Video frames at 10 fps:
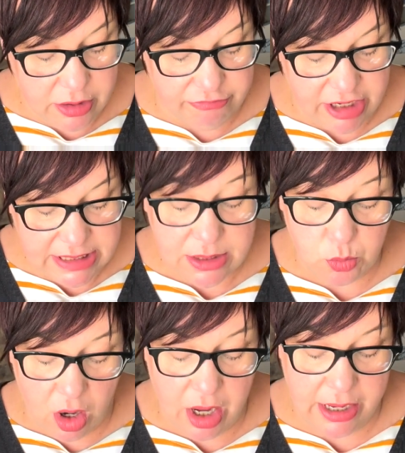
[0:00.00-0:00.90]
reason
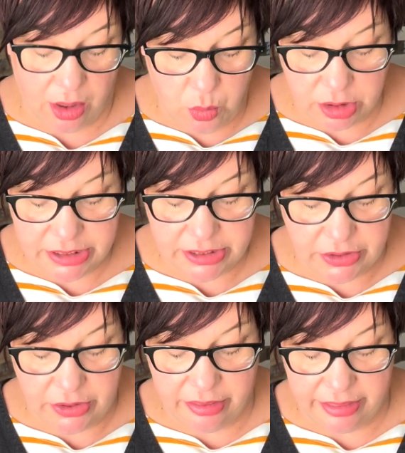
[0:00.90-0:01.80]
why I wanted to
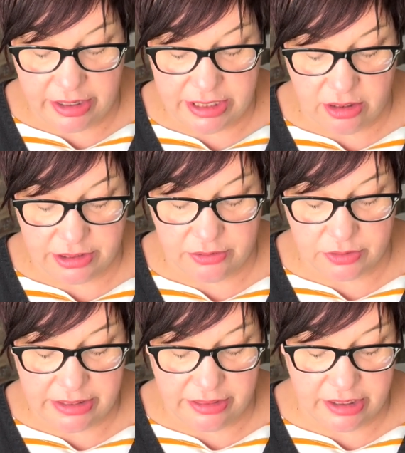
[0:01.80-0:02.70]
do 30
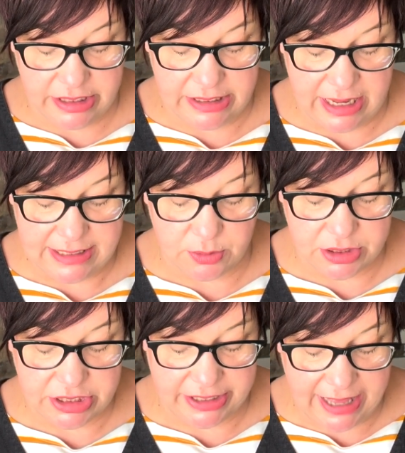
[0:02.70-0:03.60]
articles in 30 days
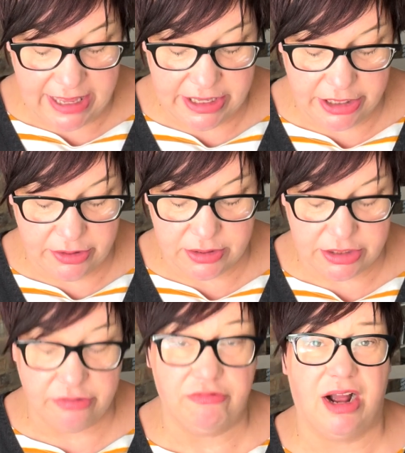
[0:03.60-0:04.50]
was to get used
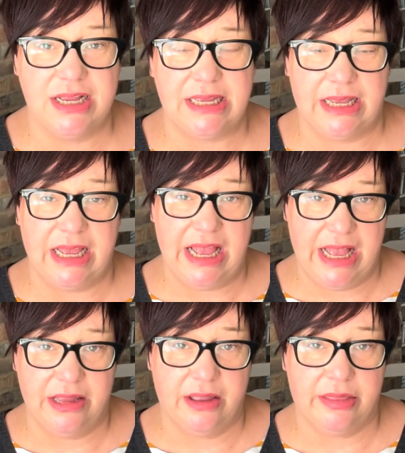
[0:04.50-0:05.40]
to writing
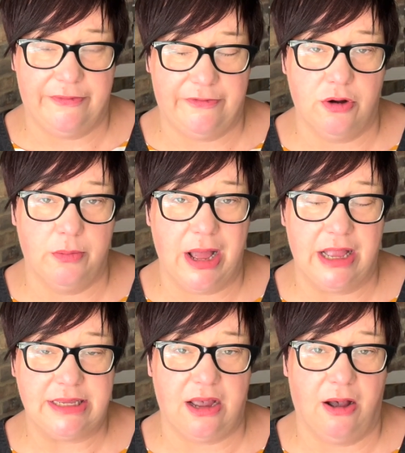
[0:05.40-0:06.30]
in the
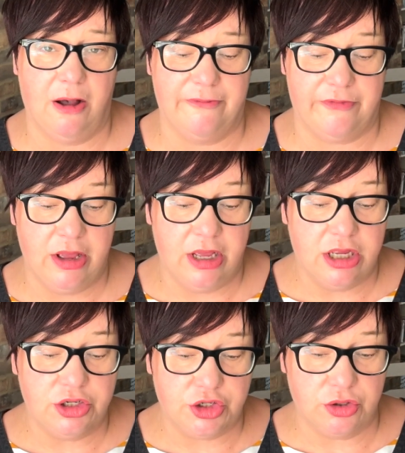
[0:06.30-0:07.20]
format of
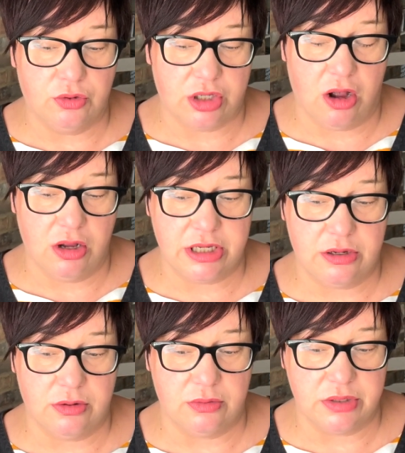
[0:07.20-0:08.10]
short
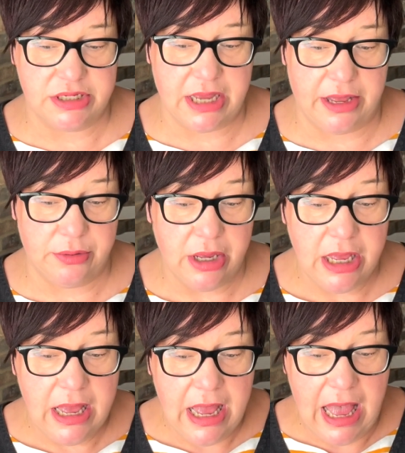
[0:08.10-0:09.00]
articles. So
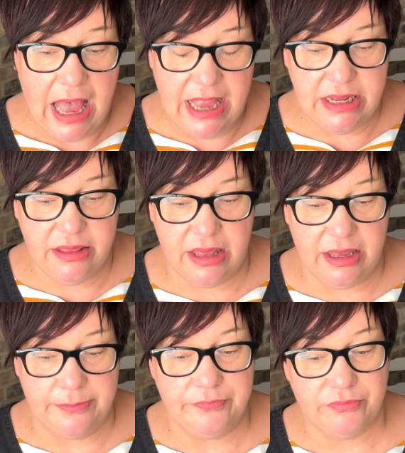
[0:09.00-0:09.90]

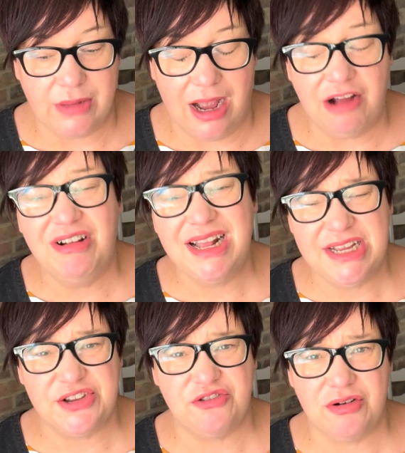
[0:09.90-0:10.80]
anything, I really
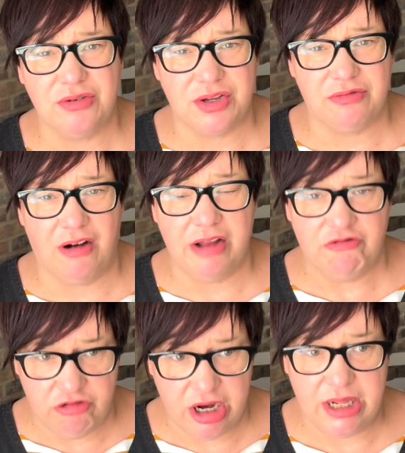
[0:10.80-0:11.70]
struggled to write
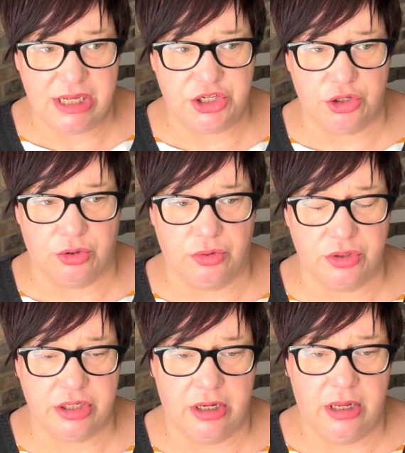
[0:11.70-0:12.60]
really
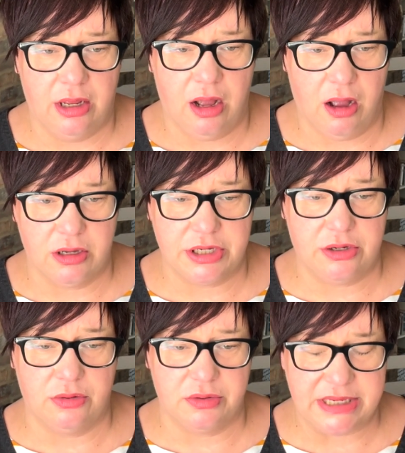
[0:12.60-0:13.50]
short
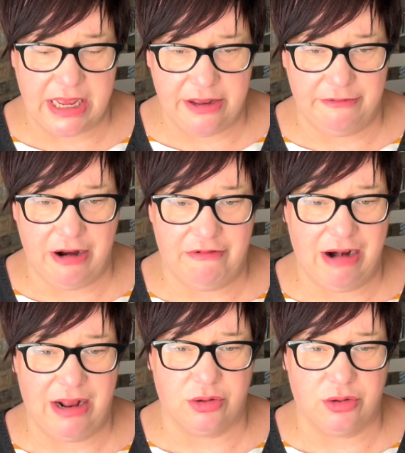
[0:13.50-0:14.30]
articles, say around